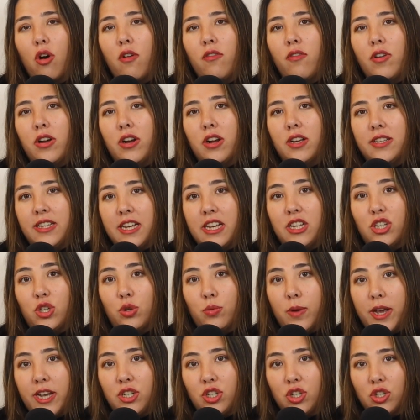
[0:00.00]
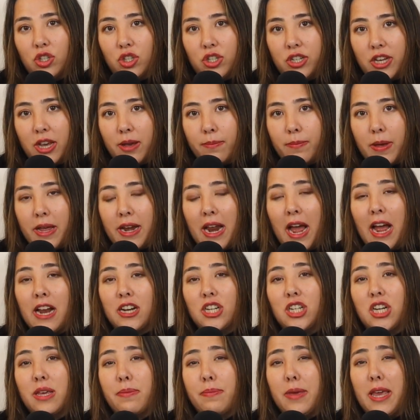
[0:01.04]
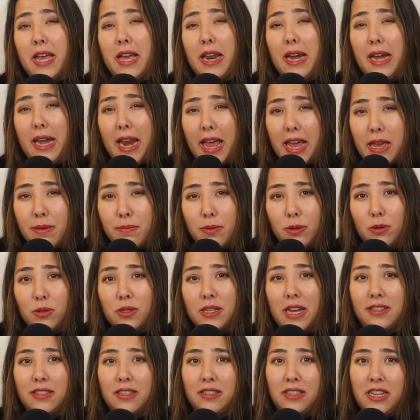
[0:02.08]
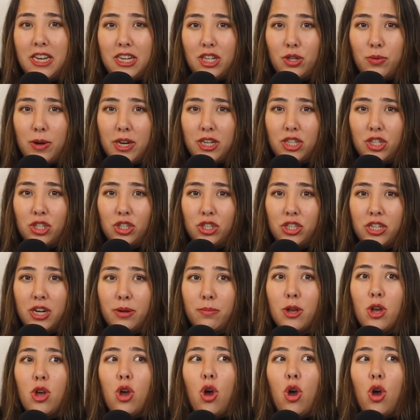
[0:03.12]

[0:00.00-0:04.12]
of a situationship and actually being labeled as a situationship,